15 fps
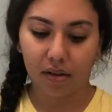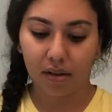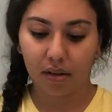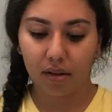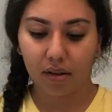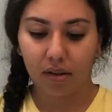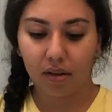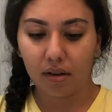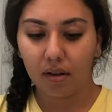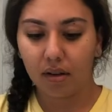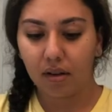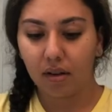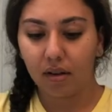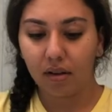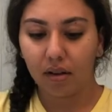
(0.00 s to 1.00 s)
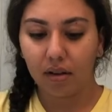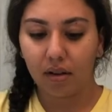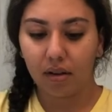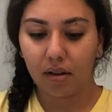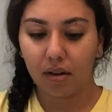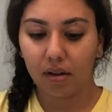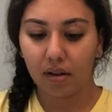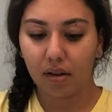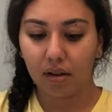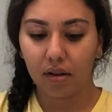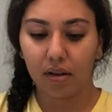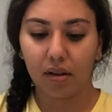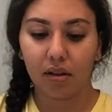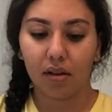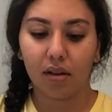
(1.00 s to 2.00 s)

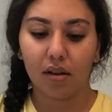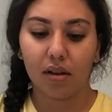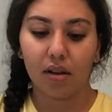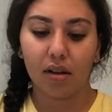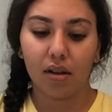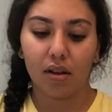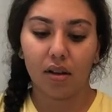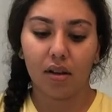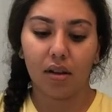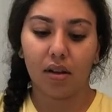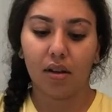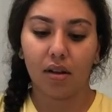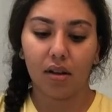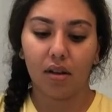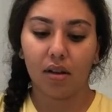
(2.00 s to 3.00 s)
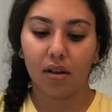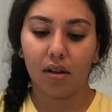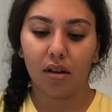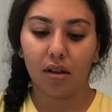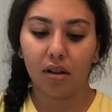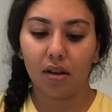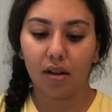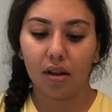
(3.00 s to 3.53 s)
[no speech]